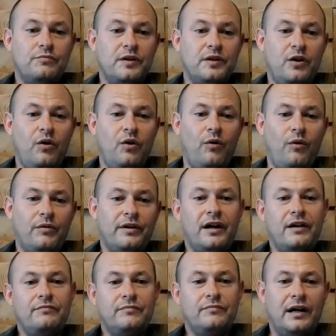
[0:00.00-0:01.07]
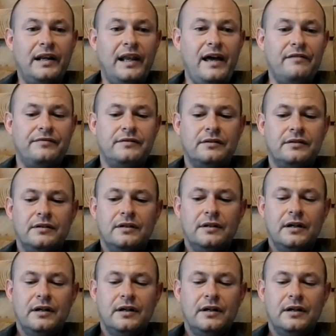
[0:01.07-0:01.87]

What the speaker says: from the court and I left,